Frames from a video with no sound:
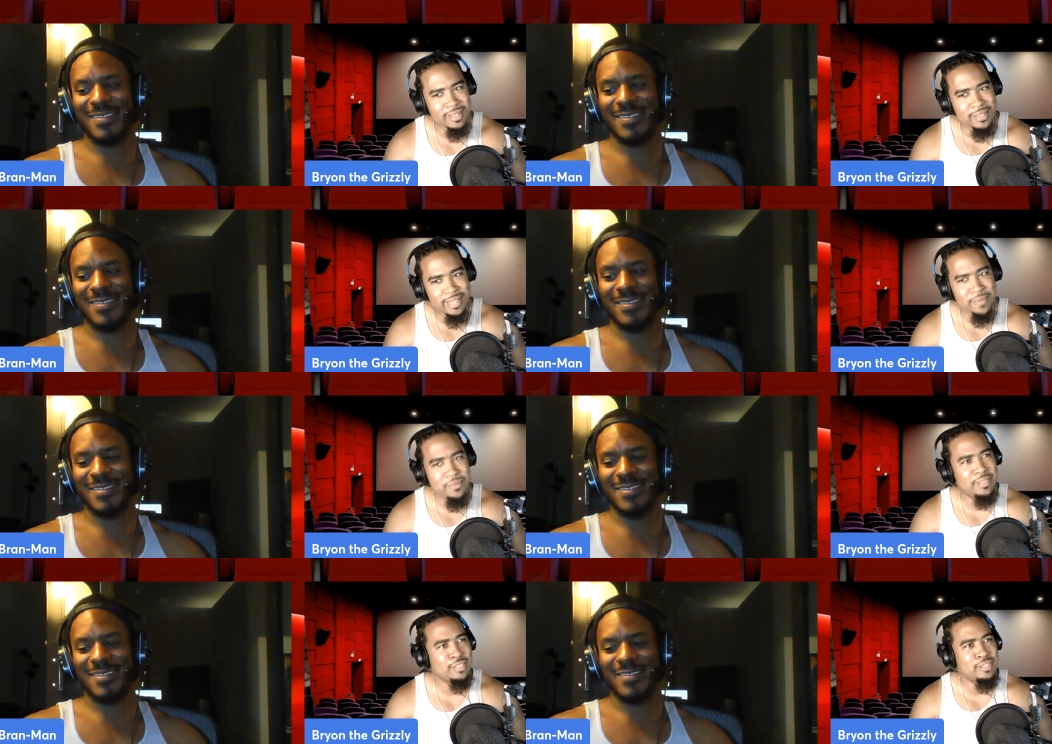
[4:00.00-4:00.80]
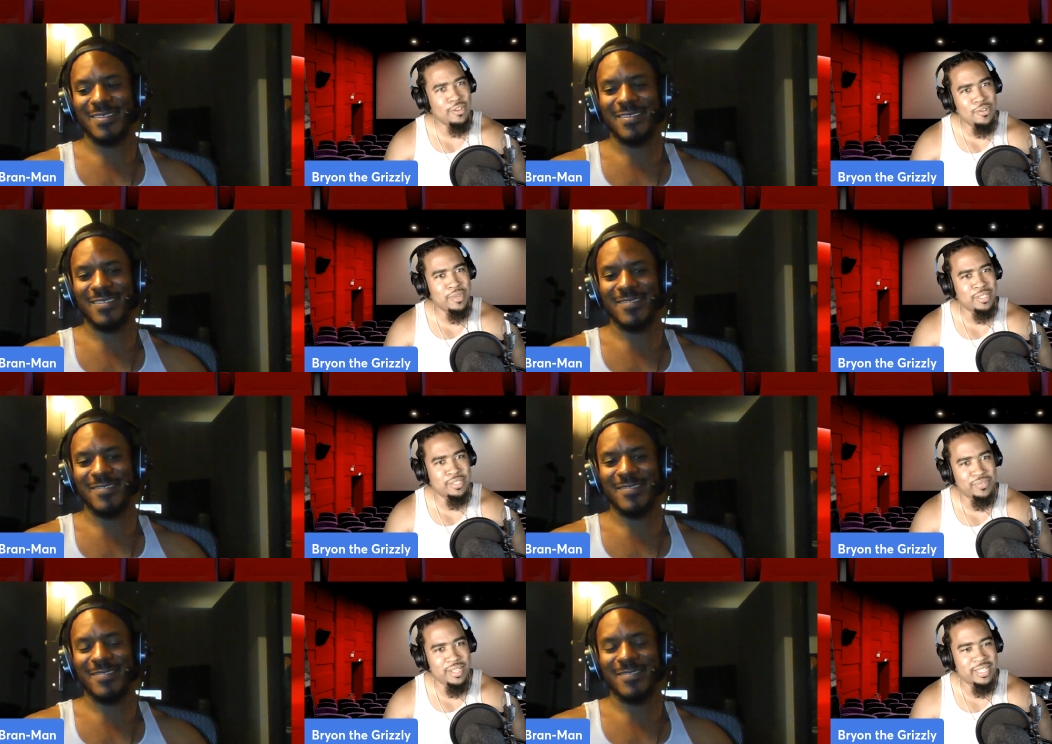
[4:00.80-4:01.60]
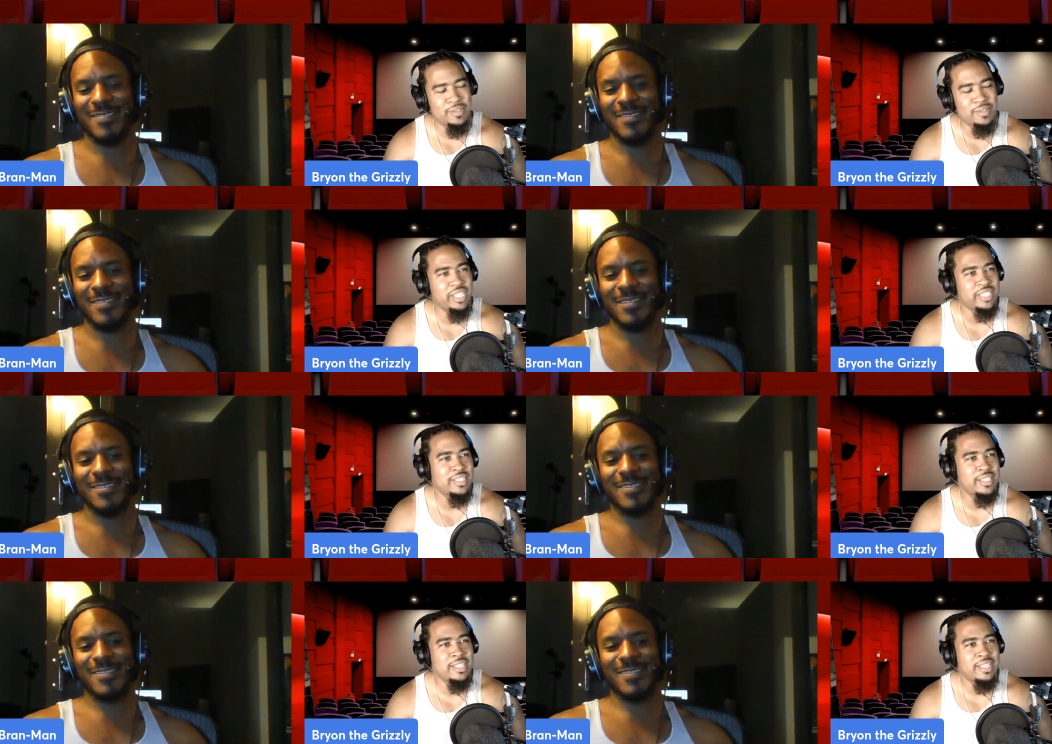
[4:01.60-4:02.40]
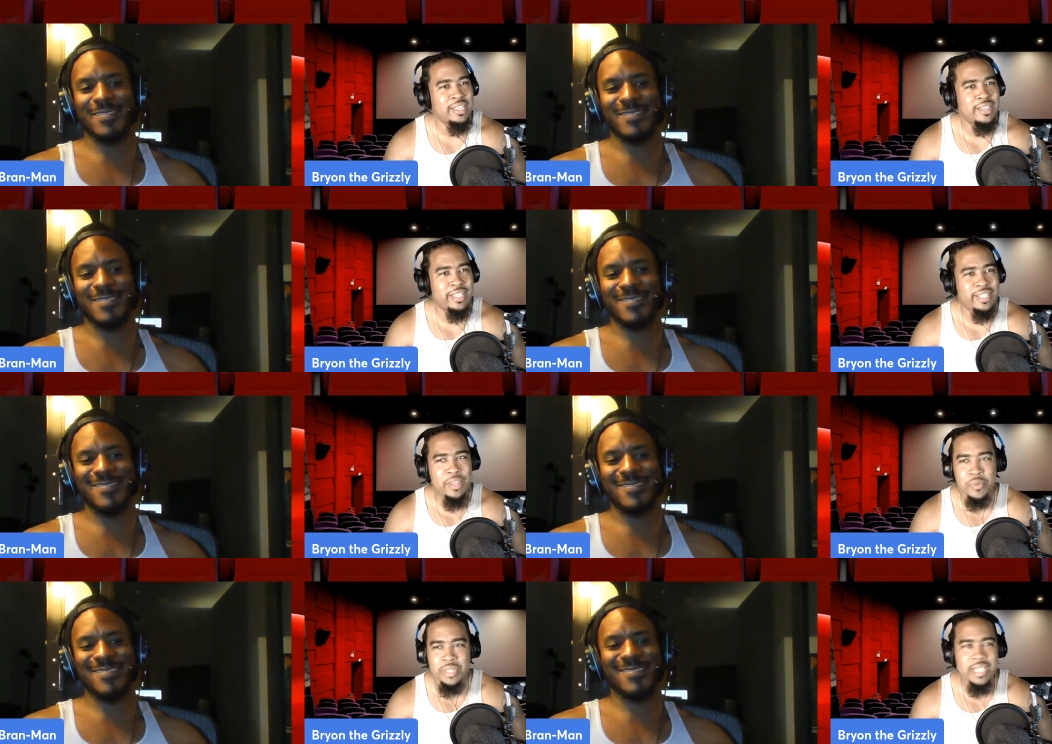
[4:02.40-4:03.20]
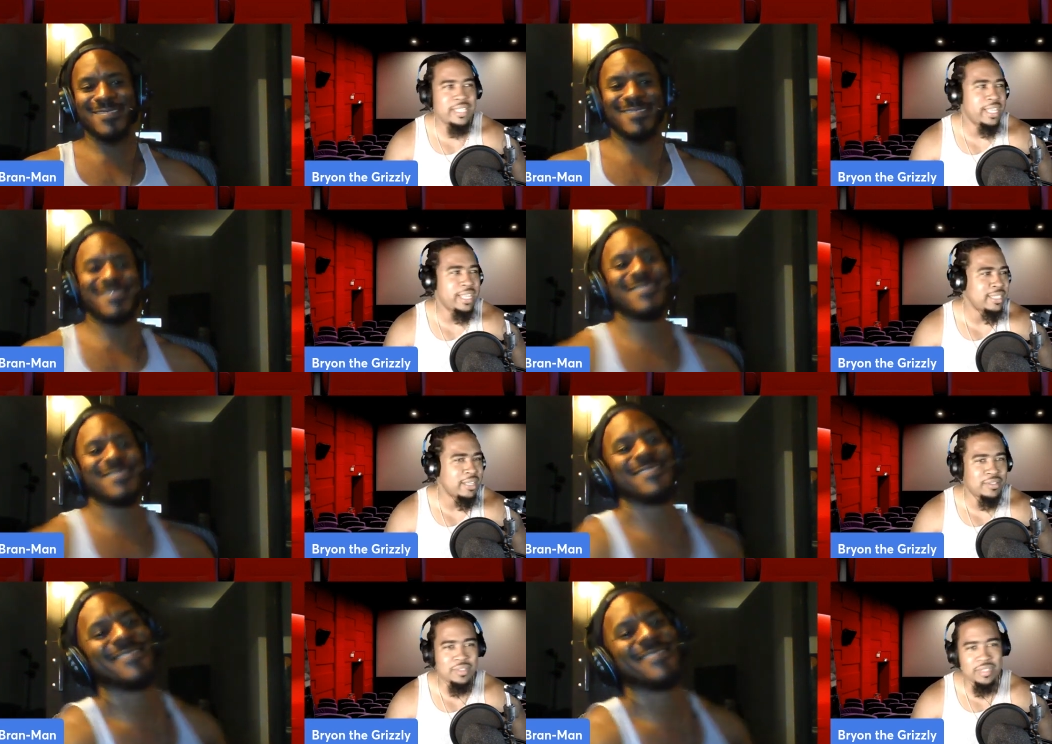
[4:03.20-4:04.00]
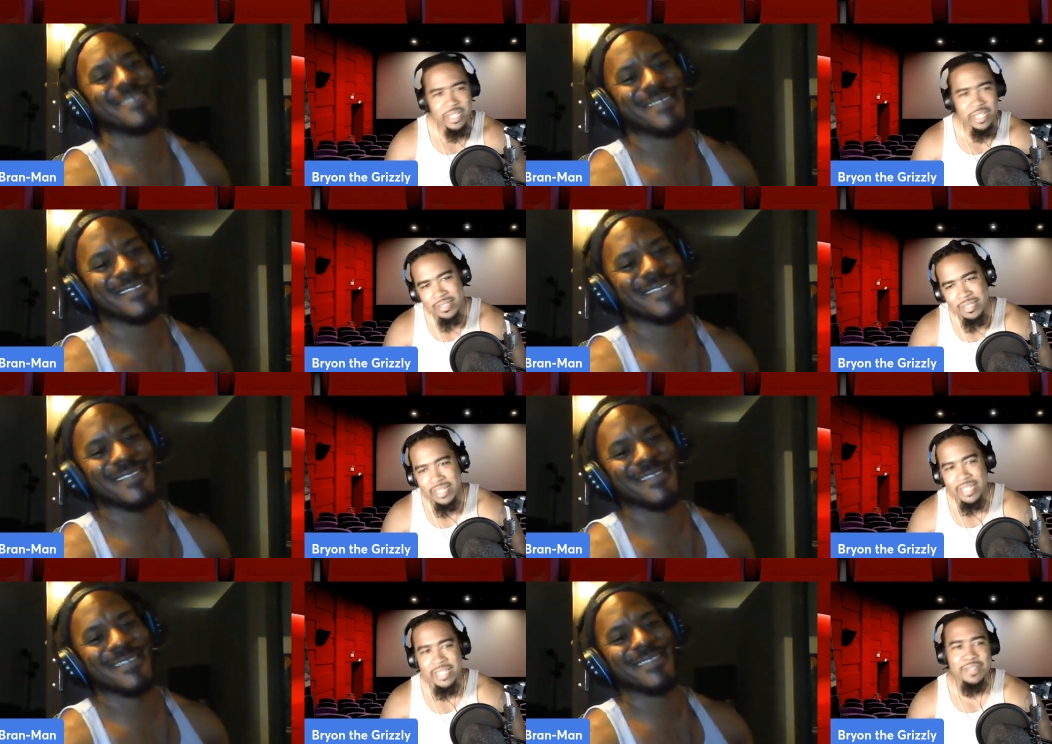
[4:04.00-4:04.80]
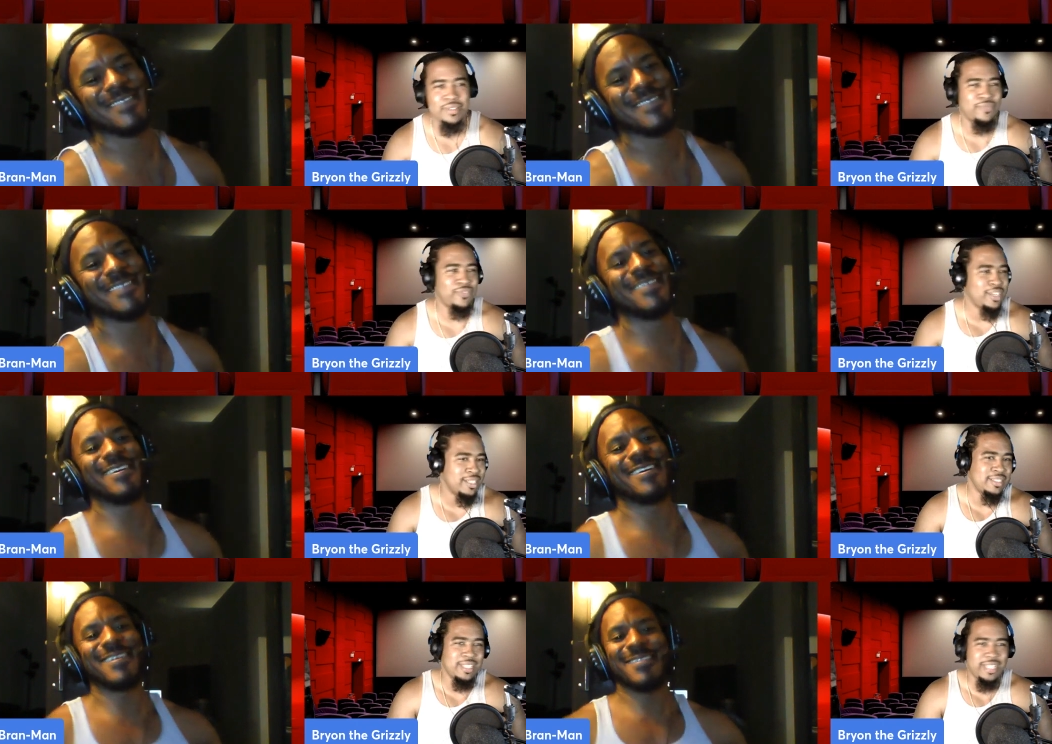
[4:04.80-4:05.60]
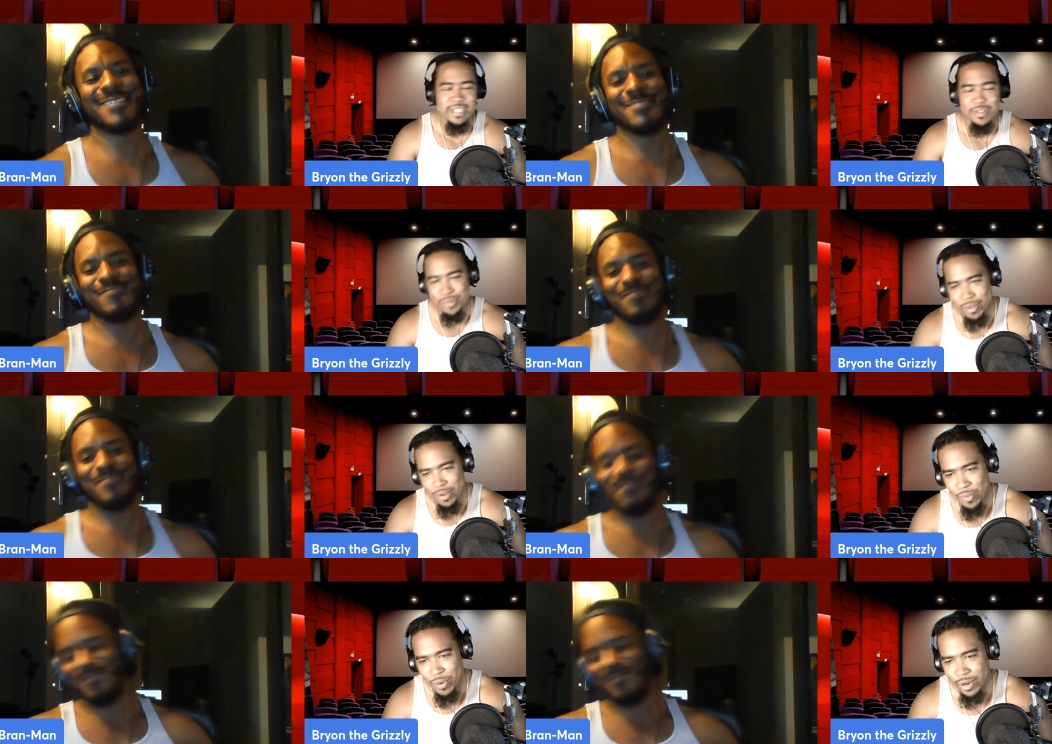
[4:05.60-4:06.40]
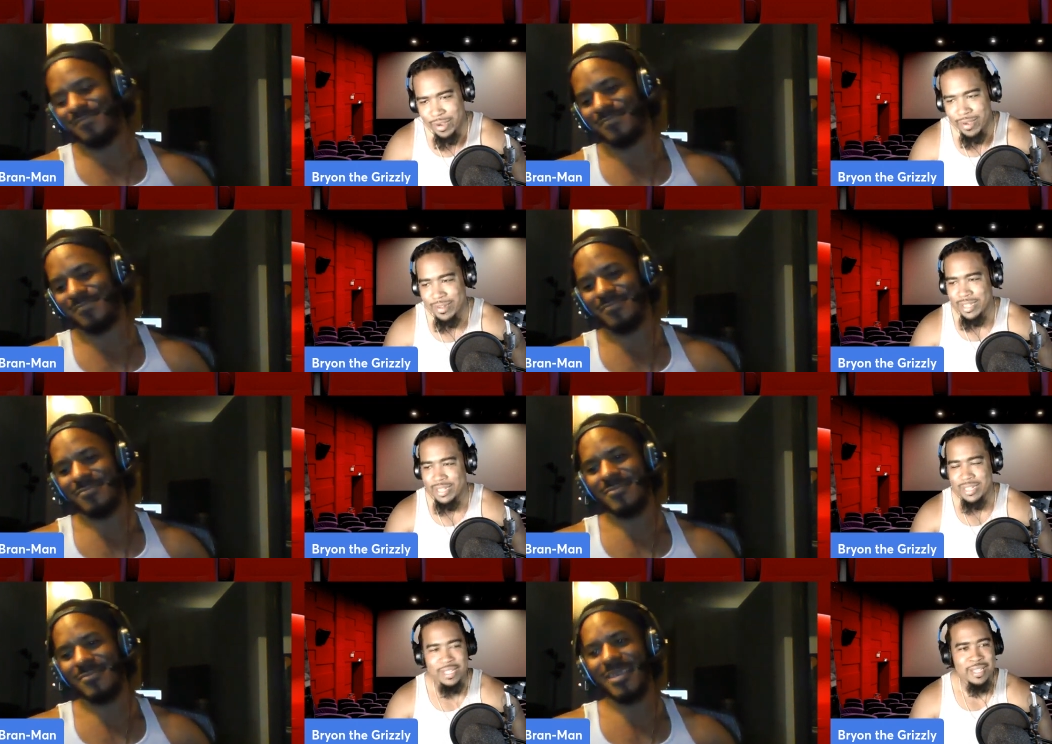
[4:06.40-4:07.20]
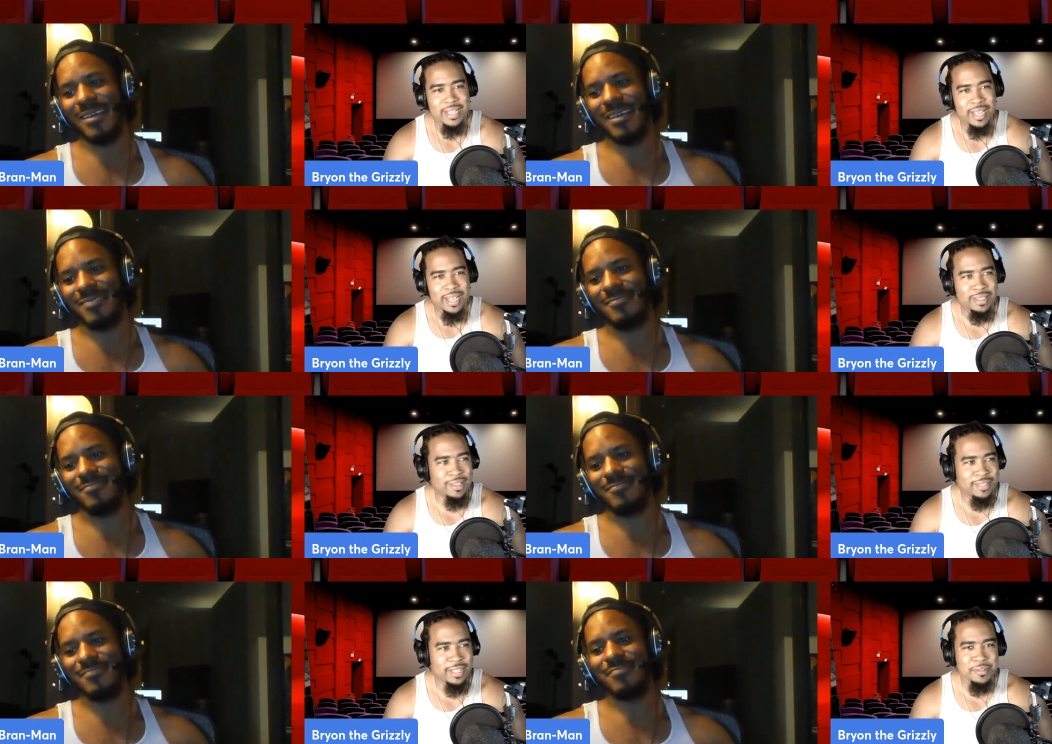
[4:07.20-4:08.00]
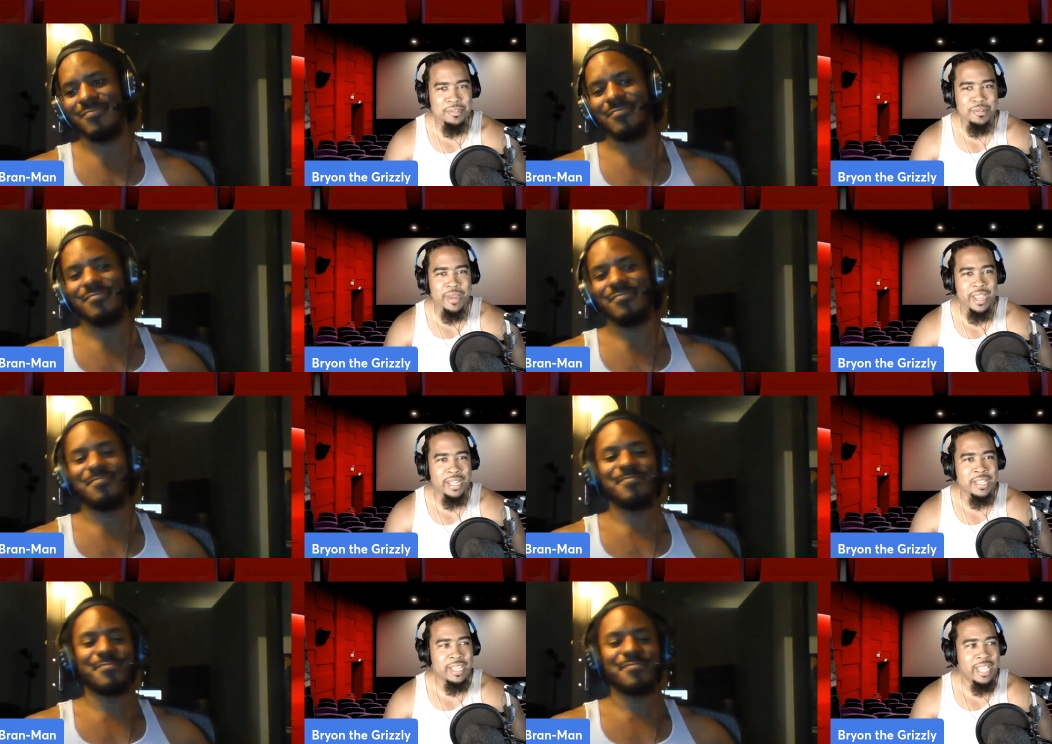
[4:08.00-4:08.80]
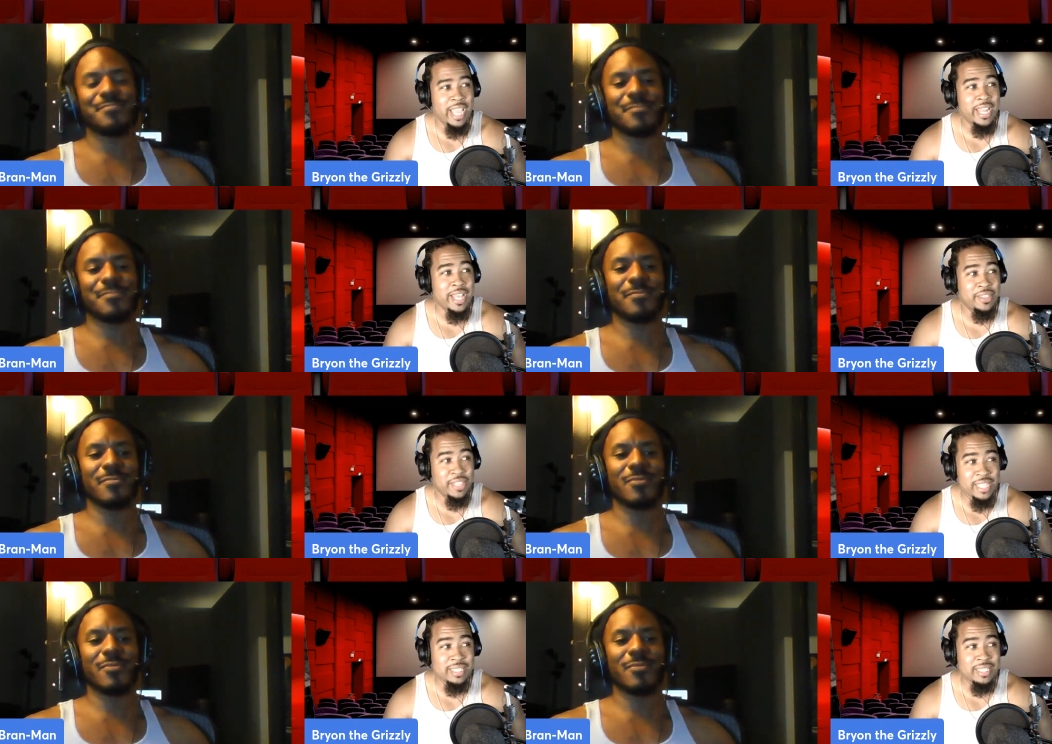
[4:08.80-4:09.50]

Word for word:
Speaker 1: That was so much fun. It was just, it didn't take itself too seriously. It was fun to see in the real world, and I thought that was great. And now this